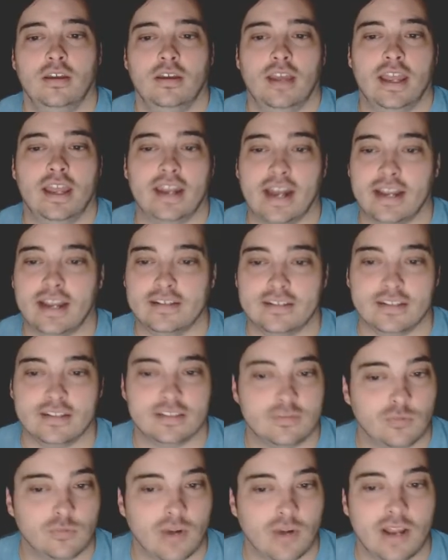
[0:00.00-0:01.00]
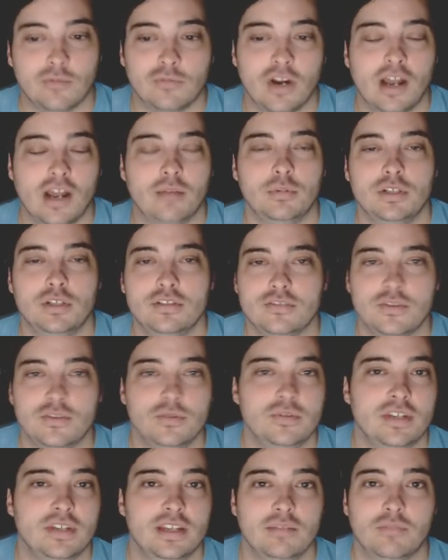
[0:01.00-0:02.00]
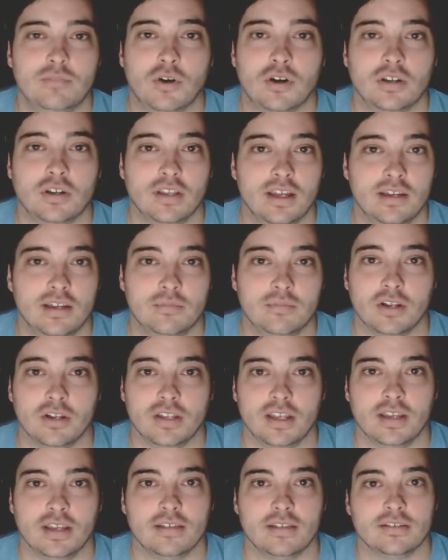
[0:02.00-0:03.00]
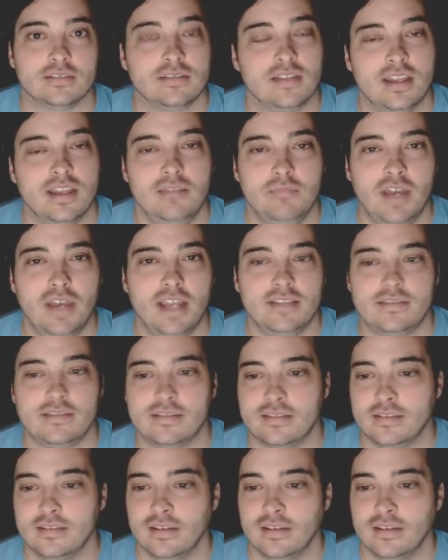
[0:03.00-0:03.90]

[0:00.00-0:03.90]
and I just round robin two team parlay them all together. It's 10 bets.